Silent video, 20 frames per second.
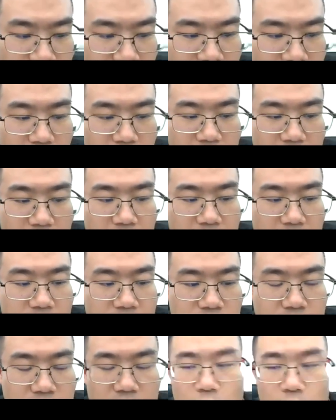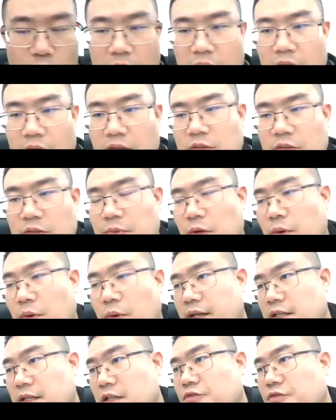The third one is
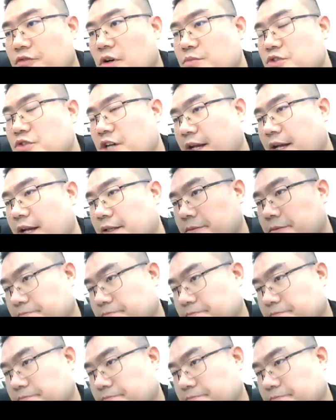BYD from China.